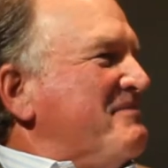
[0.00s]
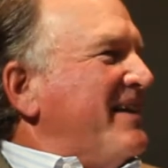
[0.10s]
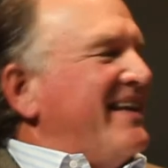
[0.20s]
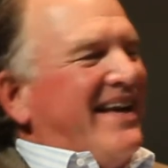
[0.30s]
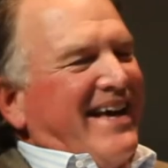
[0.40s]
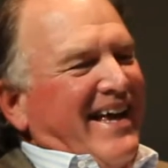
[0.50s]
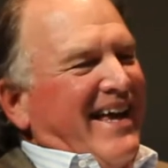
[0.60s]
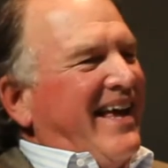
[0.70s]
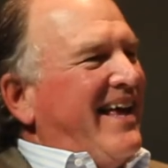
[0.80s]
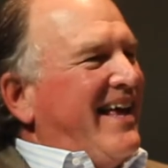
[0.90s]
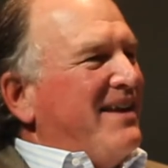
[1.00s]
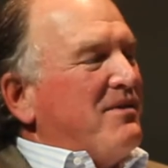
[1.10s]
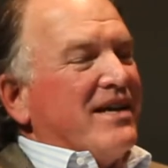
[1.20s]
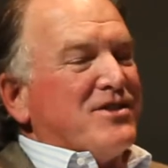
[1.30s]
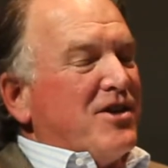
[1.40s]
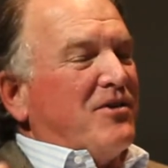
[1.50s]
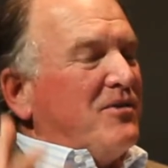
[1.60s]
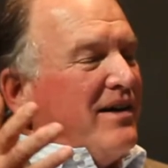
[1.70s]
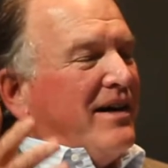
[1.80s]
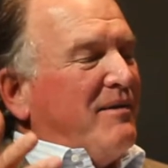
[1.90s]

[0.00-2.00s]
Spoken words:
But anyway, so